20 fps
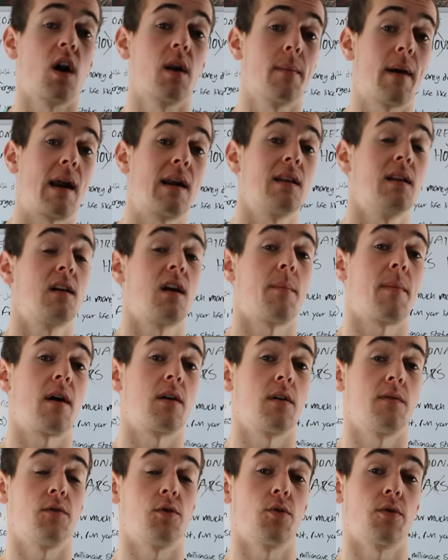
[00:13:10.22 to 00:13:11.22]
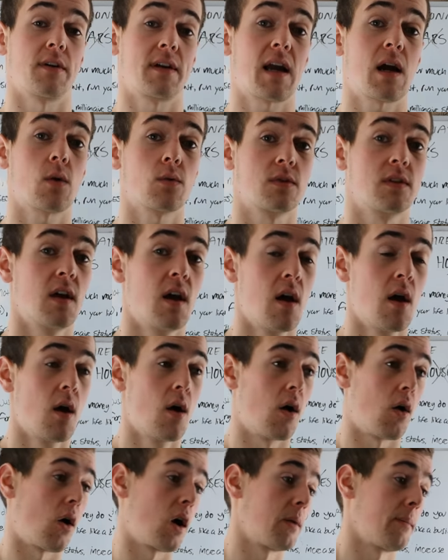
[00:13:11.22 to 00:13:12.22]
automatically come out of your account,
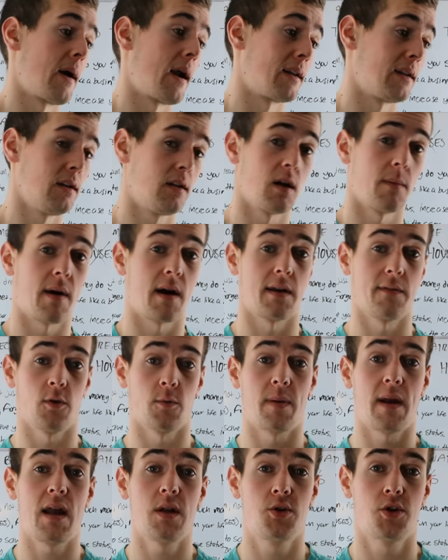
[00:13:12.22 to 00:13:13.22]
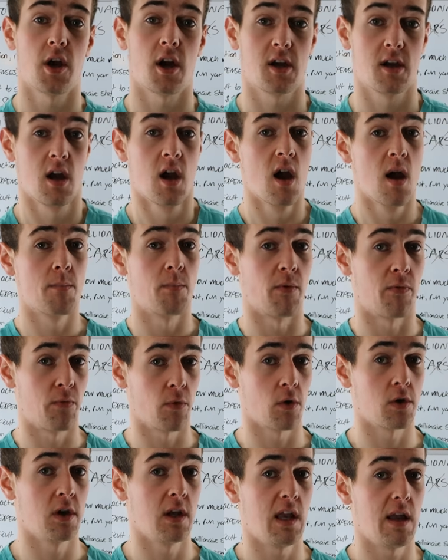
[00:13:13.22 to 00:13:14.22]
automatically come out of your paycheck
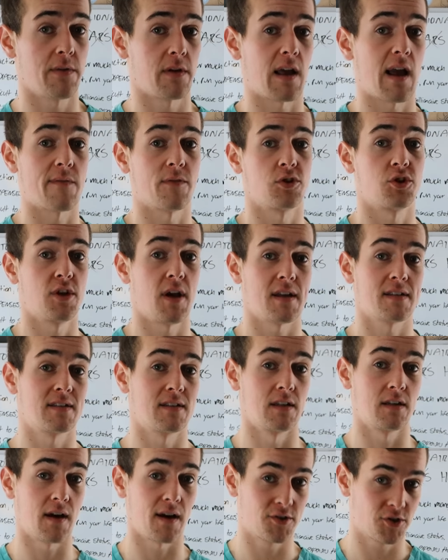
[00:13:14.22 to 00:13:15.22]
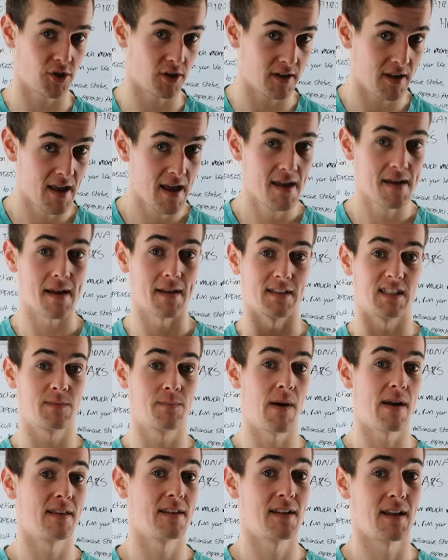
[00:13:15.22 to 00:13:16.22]
before you even have a chance to touch it and
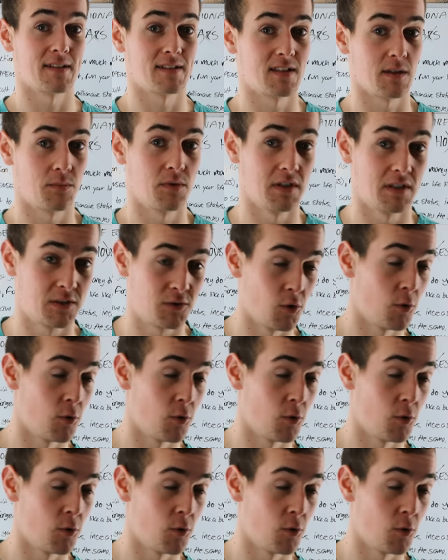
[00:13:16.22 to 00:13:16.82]
spend it on something